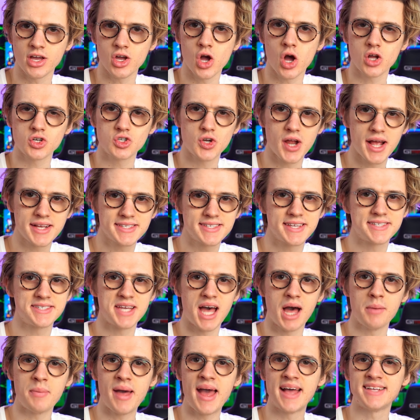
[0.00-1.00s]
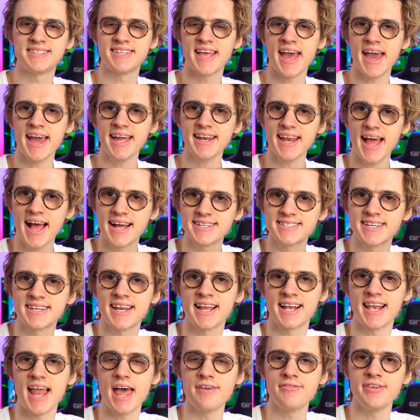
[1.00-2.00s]
contrast, the Tab S8 has an
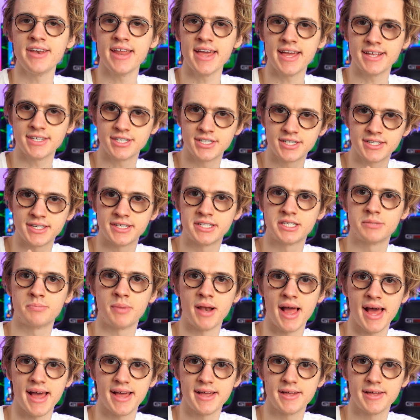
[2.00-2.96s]
11-inch display,